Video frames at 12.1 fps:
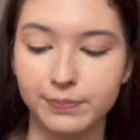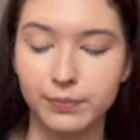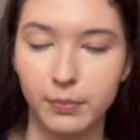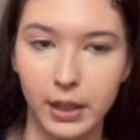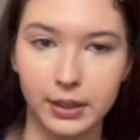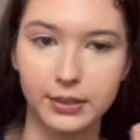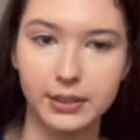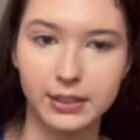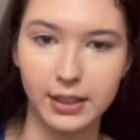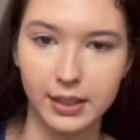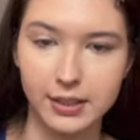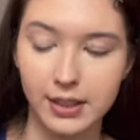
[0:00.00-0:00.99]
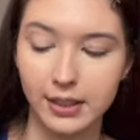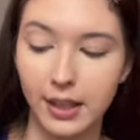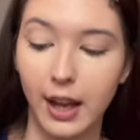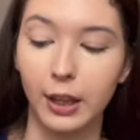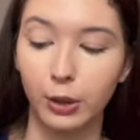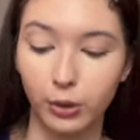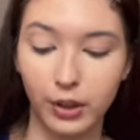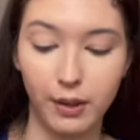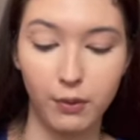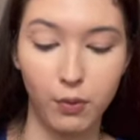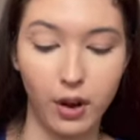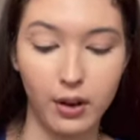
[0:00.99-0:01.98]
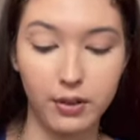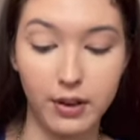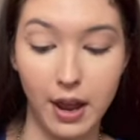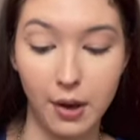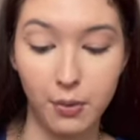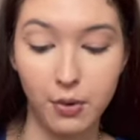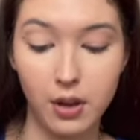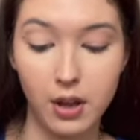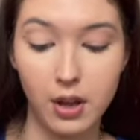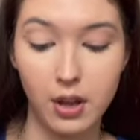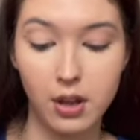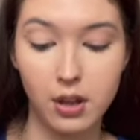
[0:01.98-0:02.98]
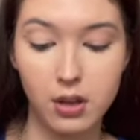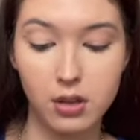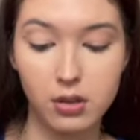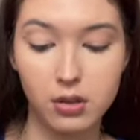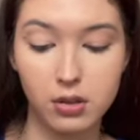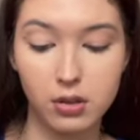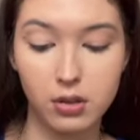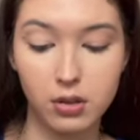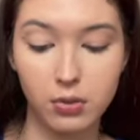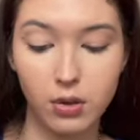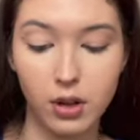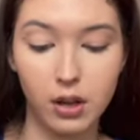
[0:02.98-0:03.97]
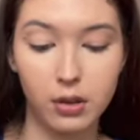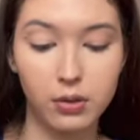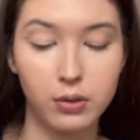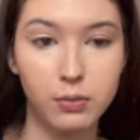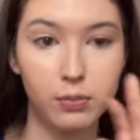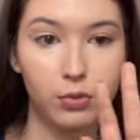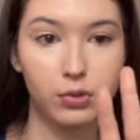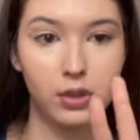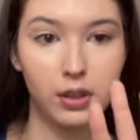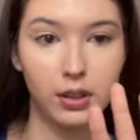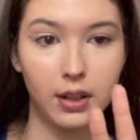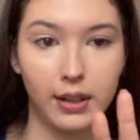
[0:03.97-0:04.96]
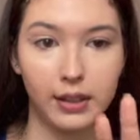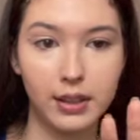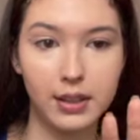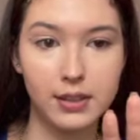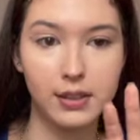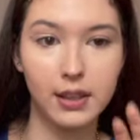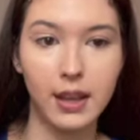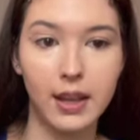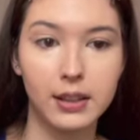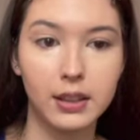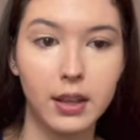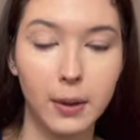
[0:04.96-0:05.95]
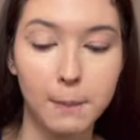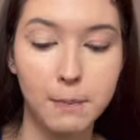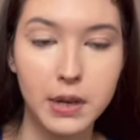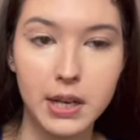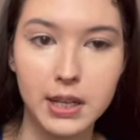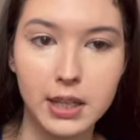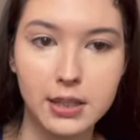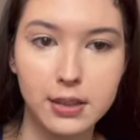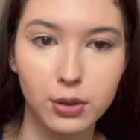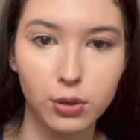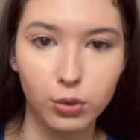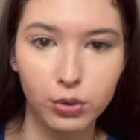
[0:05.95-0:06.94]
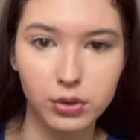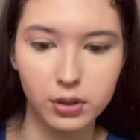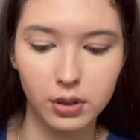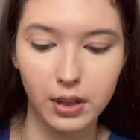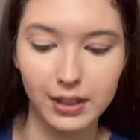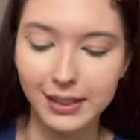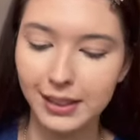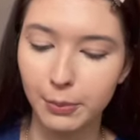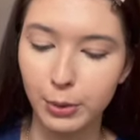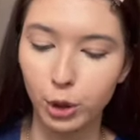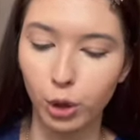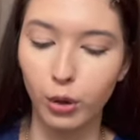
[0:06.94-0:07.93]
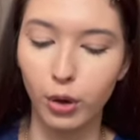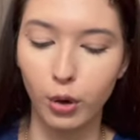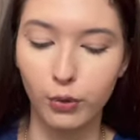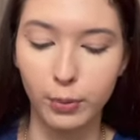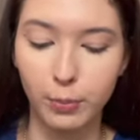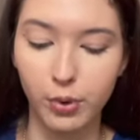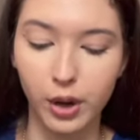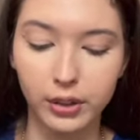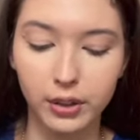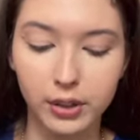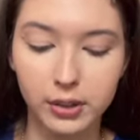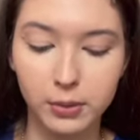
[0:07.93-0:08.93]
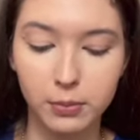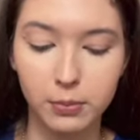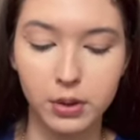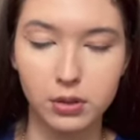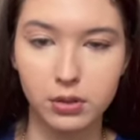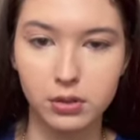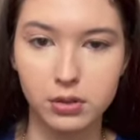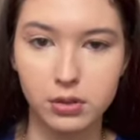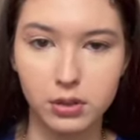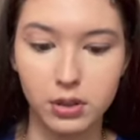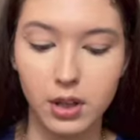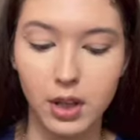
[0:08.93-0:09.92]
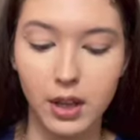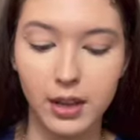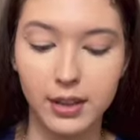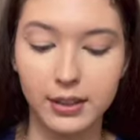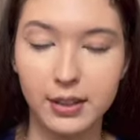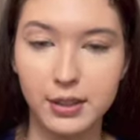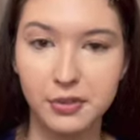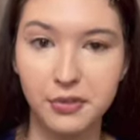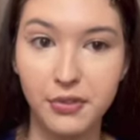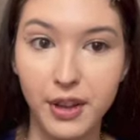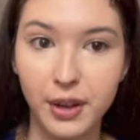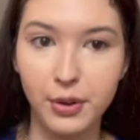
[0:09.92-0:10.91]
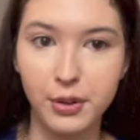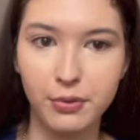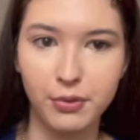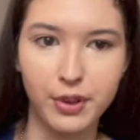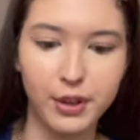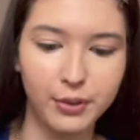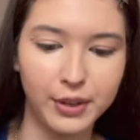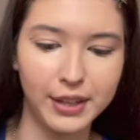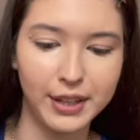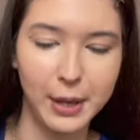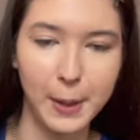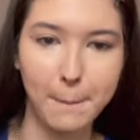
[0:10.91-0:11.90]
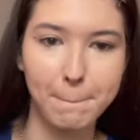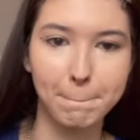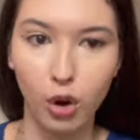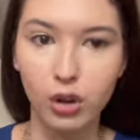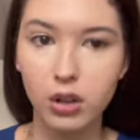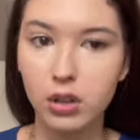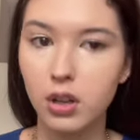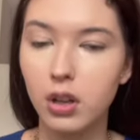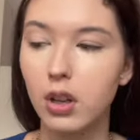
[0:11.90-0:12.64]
but as I said, I don't have one now. So I'm using like this, and please use a little bit of a product, because it is very, very long.